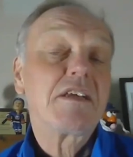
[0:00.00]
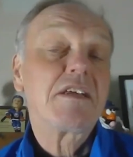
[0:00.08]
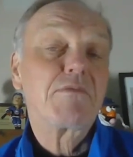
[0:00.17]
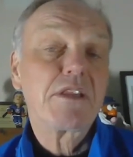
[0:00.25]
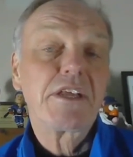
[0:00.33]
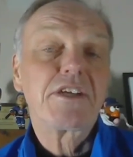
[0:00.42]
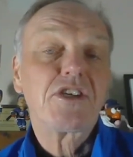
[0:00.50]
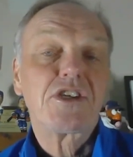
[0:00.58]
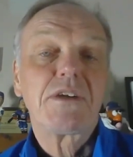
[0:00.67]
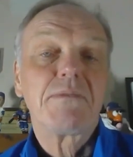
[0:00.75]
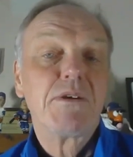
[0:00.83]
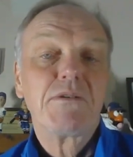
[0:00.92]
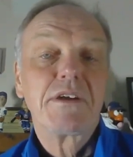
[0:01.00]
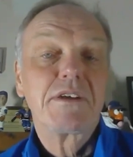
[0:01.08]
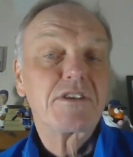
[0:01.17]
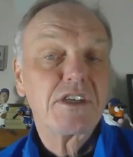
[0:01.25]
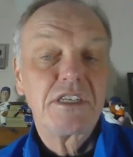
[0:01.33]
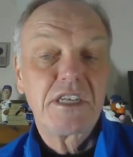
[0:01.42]
in a relationship known
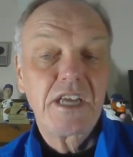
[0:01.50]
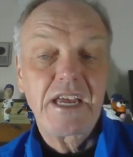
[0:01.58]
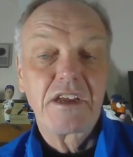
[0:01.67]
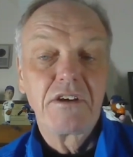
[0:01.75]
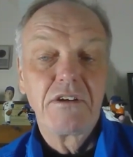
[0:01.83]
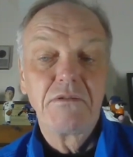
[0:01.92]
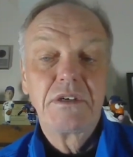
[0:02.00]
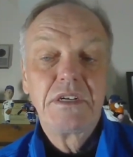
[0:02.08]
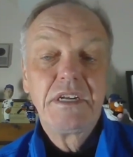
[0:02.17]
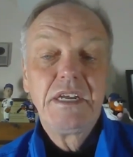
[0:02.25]
as contango.